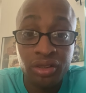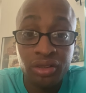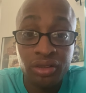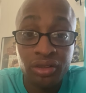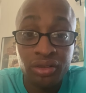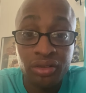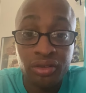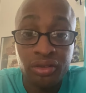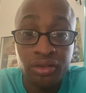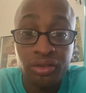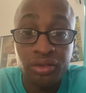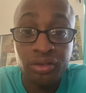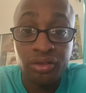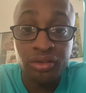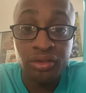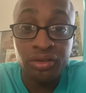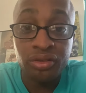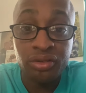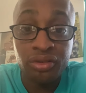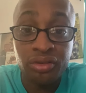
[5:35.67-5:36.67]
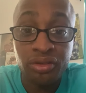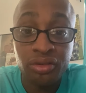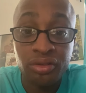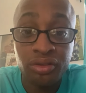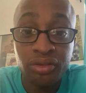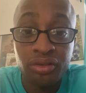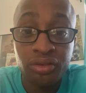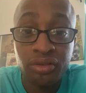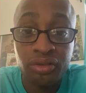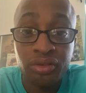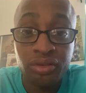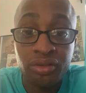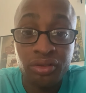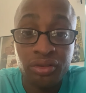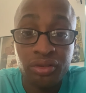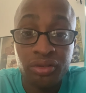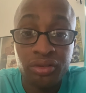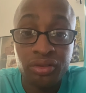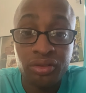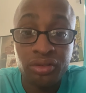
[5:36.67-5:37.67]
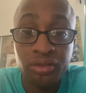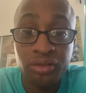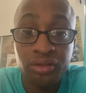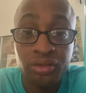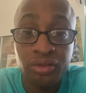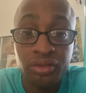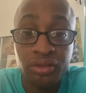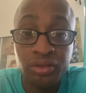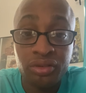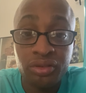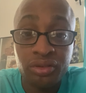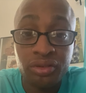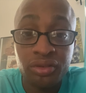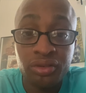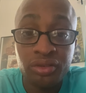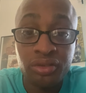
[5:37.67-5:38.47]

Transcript: [no speech]